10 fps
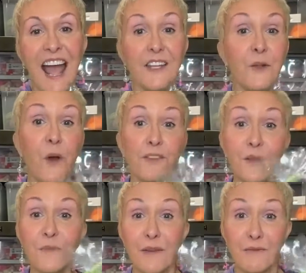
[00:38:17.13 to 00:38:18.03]
You
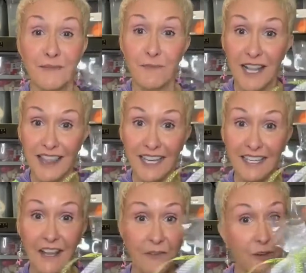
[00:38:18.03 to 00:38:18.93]
also might want to
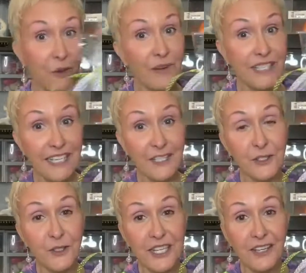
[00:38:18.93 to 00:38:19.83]
think if you're going to
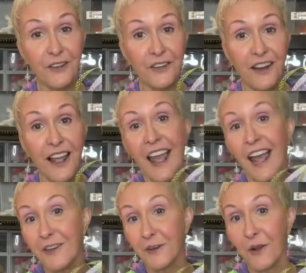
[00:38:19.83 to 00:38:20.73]
Easter dinner
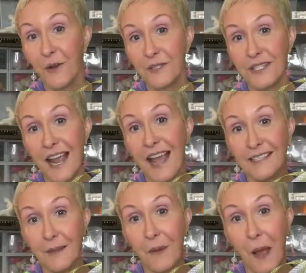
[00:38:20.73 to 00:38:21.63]
and your host
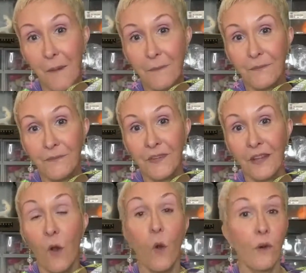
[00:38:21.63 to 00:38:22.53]
has a pup
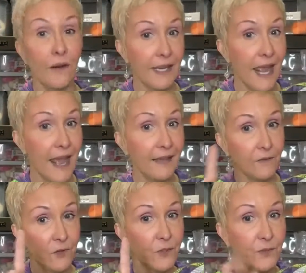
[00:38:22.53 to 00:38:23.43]
or a cat,
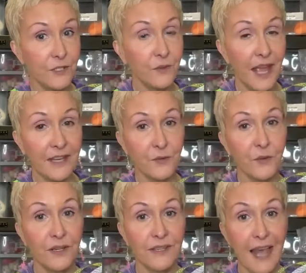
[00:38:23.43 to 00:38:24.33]
because we do
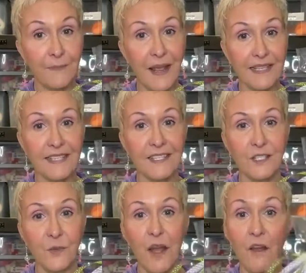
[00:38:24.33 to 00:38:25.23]
cat baskets
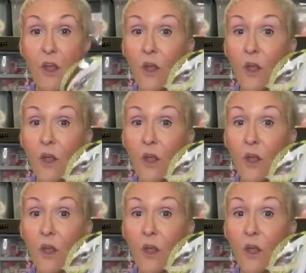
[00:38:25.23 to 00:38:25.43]
as well.